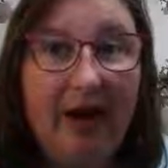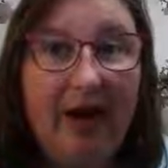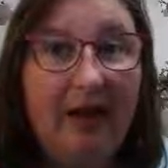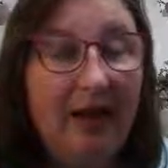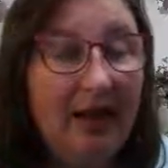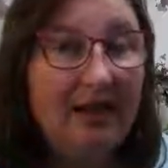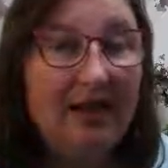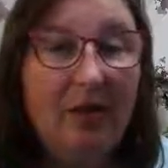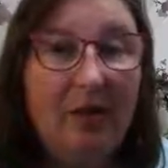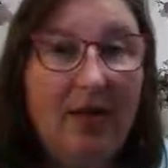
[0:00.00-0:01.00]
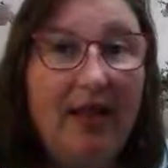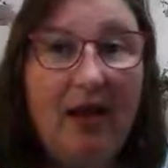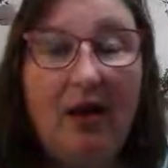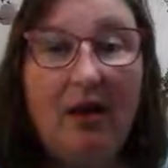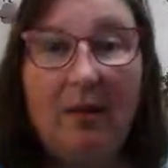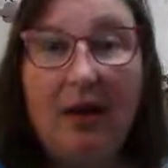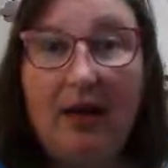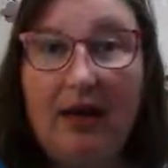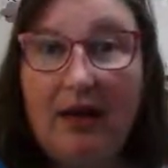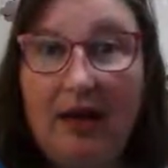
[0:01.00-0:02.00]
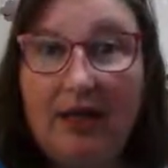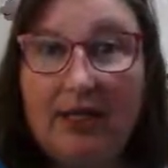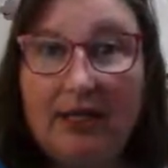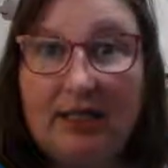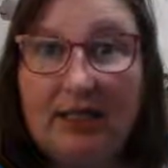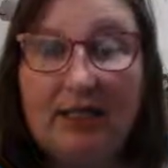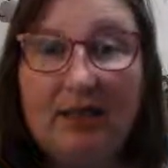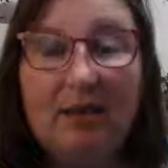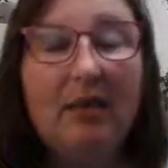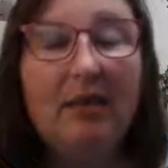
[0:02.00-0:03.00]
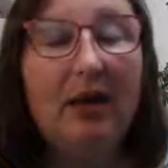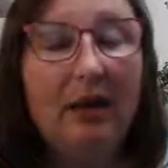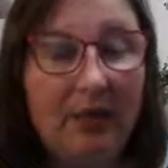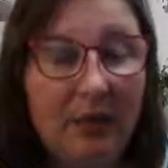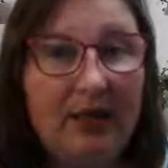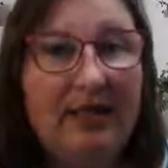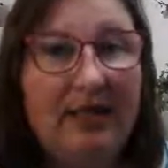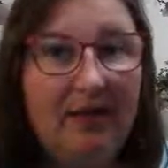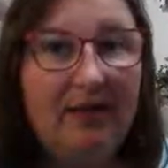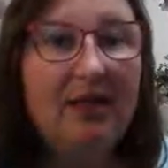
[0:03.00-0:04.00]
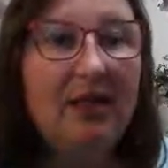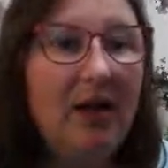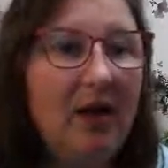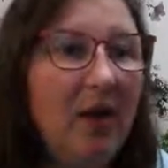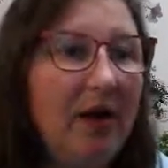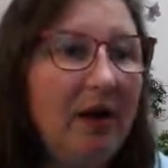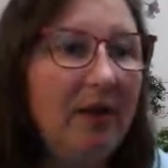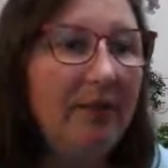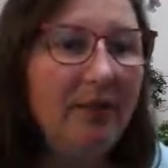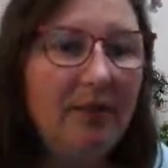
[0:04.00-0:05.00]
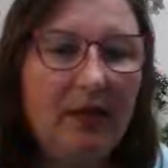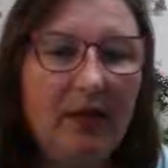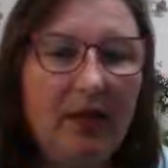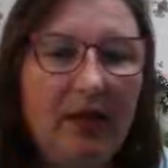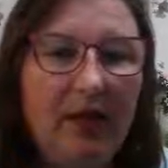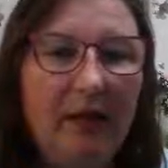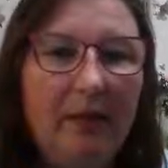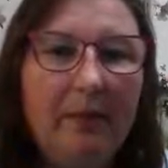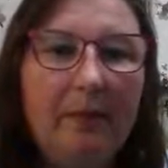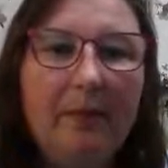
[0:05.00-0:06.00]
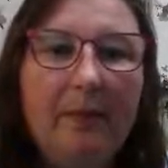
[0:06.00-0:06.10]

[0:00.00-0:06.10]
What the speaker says: rain, let's not run that automatic irrigation system, can really save us a lot of water. It's a good thing.